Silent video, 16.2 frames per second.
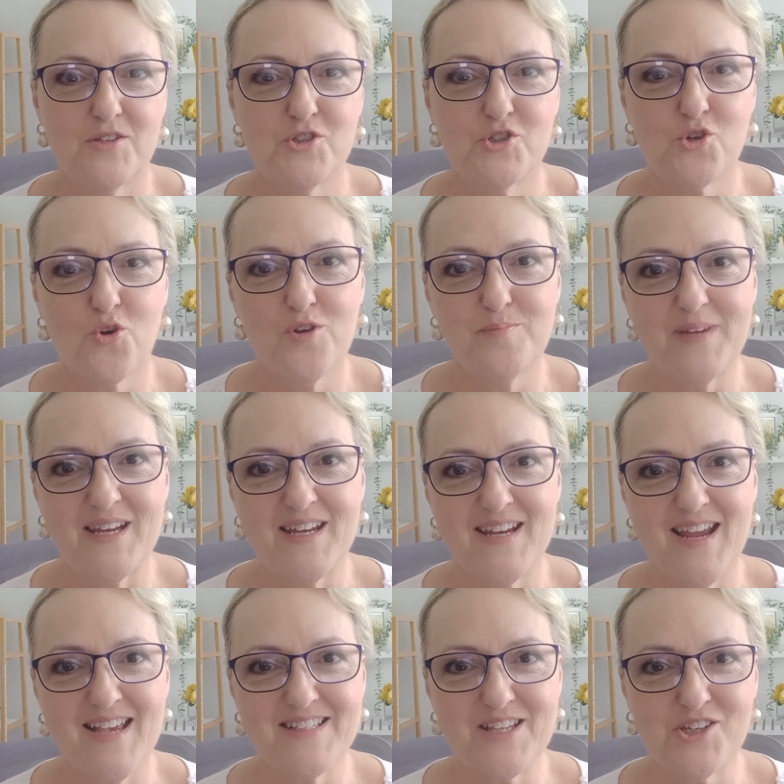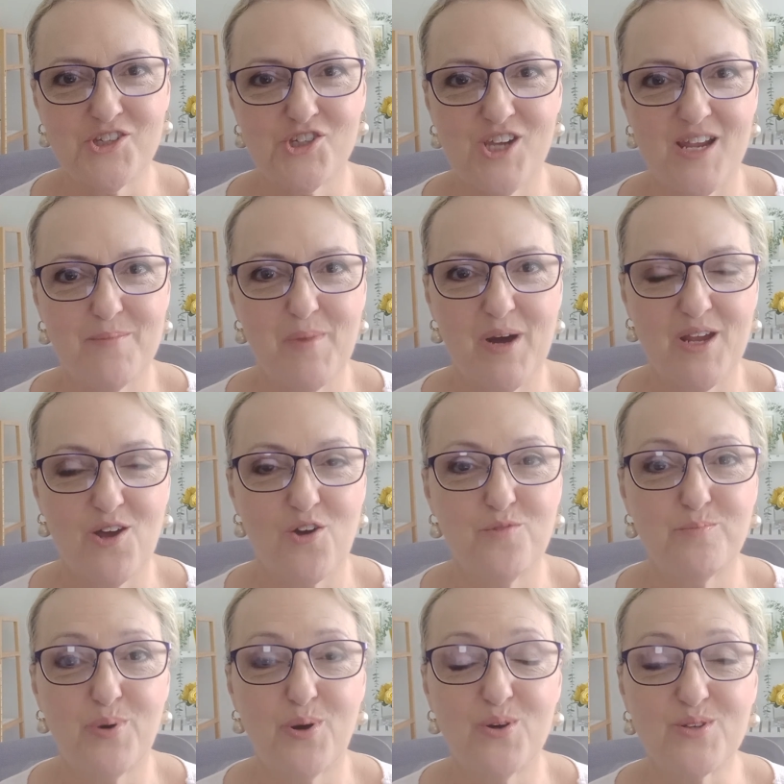Join me as I share my
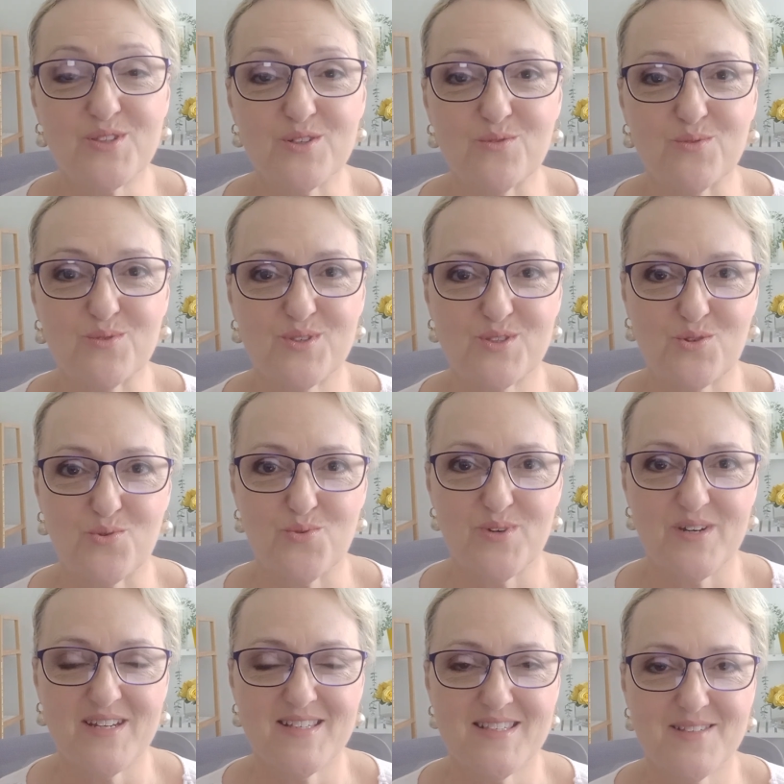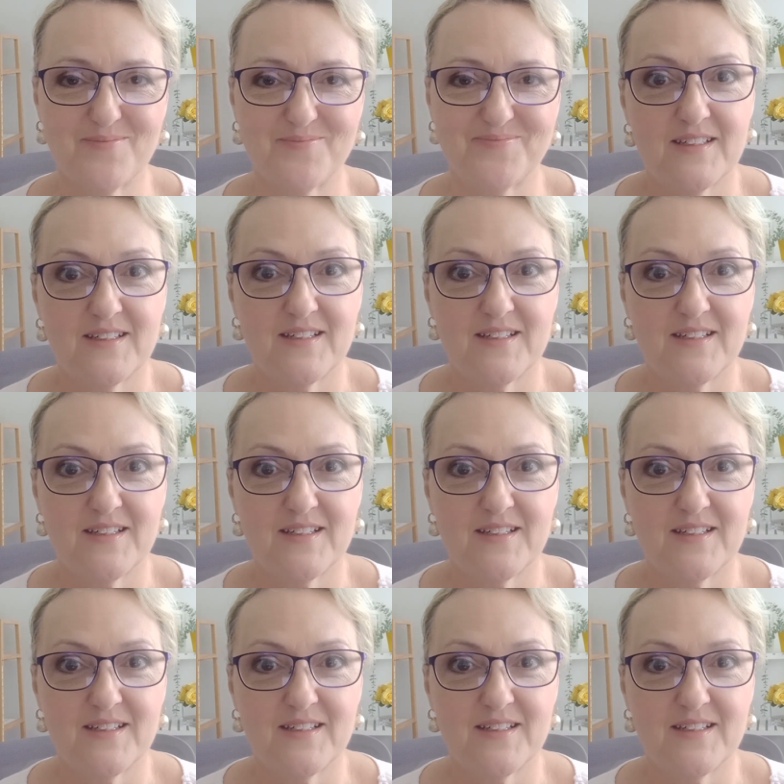own personal stories